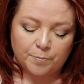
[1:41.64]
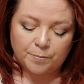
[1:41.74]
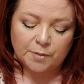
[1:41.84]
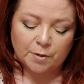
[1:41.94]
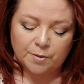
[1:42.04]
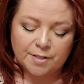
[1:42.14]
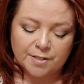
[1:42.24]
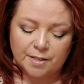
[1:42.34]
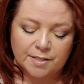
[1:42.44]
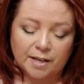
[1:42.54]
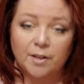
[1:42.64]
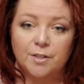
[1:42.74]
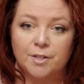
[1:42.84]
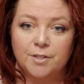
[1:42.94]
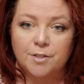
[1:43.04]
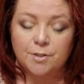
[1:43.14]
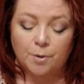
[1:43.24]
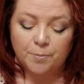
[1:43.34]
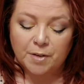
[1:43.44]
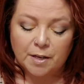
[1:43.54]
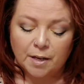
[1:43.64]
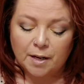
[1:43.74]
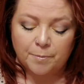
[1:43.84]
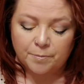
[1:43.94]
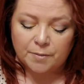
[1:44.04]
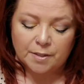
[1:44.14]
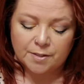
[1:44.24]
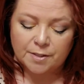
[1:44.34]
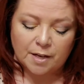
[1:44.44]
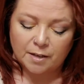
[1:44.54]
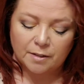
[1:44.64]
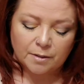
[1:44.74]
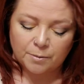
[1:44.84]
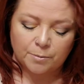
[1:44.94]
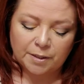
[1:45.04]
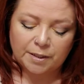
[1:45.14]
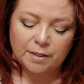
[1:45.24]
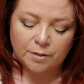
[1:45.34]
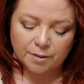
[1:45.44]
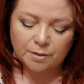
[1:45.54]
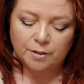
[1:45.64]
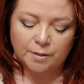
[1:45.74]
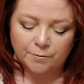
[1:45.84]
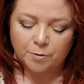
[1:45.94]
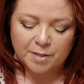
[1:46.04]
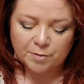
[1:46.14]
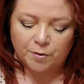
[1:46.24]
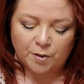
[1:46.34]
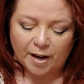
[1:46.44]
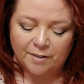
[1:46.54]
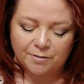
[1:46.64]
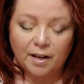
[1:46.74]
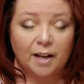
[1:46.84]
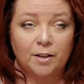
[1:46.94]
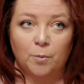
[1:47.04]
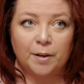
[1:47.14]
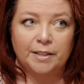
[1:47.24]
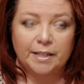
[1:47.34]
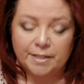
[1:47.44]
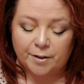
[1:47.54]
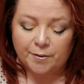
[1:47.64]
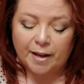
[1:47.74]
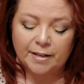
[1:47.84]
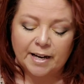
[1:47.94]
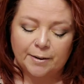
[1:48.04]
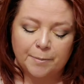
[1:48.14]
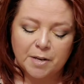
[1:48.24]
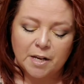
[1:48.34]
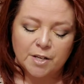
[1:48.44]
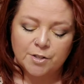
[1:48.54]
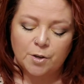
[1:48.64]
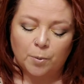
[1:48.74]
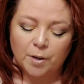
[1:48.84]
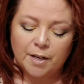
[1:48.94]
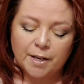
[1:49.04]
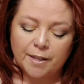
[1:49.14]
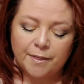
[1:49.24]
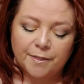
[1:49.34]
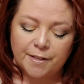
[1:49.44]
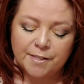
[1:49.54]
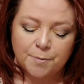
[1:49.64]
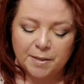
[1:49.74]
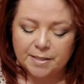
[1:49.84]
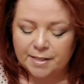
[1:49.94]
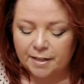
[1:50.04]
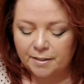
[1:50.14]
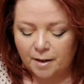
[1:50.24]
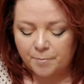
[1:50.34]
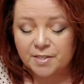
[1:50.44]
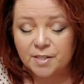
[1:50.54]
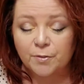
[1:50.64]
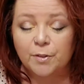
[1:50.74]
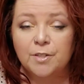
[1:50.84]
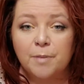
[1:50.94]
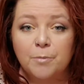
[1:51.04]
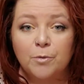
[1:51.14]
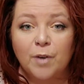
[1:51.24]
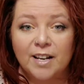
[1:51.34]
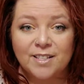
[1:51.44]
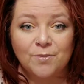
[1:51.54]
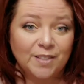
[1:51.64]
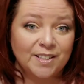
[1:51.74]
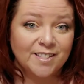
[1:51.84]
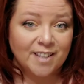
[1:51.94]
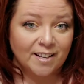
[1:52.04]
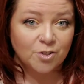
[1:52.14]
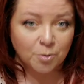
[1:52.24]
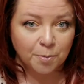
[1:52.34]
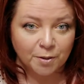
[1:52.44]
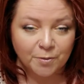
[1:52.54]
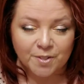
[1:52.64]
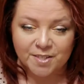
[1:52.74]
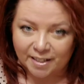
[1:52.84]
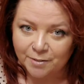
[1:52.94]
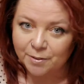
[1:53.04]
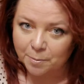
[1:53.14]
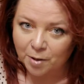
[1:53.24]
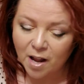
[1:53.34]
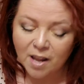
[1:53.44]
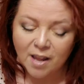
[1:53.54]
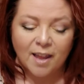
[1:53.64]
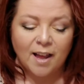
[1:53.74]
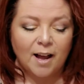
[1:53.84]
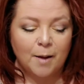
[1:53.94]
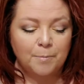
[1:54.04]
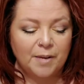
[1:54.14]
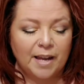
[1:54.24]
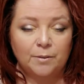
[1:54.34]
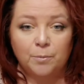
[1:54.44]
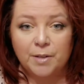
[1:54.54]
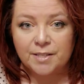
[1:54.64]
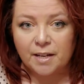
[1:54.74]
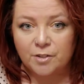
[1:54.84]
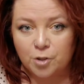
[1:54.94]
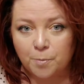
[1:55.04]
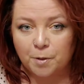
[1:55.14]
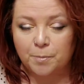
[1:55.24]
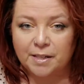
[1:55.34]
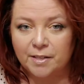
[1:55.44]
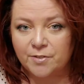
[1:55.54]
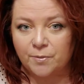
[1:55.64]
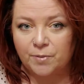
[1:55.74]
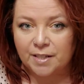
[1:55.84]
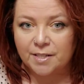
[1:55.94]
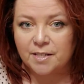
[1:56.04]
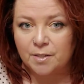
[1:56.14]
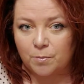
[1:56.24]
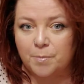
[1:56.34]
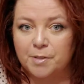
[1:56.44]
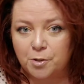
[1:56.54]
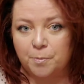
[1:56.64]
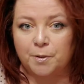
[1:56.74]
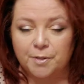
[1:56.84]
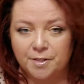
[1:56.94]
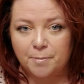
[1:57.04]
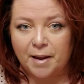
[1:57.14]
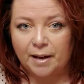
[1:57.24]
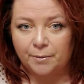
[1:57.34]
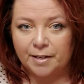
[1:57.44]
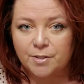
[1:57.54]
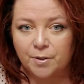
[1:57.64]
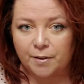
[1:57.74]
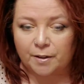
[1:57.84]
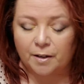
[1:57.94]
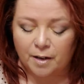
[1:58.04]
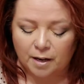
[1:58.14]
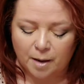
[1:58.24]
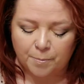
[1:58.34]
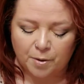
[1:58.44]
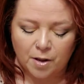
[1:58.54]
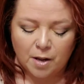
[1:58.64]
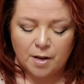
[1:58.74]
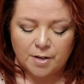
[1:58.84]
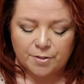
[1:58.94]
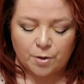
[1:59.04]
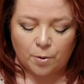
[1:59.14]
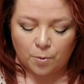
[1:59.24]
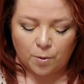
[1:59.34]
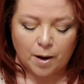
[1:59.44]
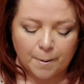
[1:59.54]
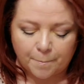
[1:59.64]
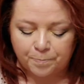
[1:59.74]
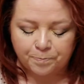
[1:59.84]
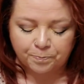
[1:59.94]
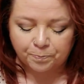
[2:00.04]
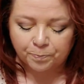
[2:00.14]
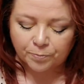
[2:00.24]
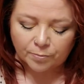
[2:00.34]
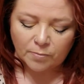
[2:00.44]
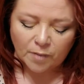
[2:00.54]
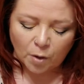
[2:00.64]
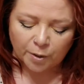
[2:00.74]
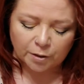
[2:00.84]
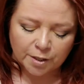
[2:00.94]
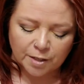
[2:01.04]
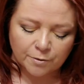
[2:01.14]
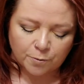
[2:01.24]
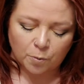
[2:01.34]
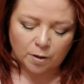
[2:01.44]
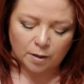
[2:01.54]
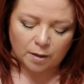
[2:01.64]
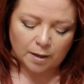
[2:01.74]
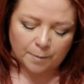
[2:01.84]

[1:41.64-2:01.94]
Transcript: he's a psychologist. So it's really good information for you to have. I don't know why you need to hear that. Anyway, so this being said, this is for Sun, Moon, Rising, Venus, and Jupiter for the sign of Libra. And we say Jupiter because Venus is the woman, Jupiter is the man, right? So they're a couple. So we're looking for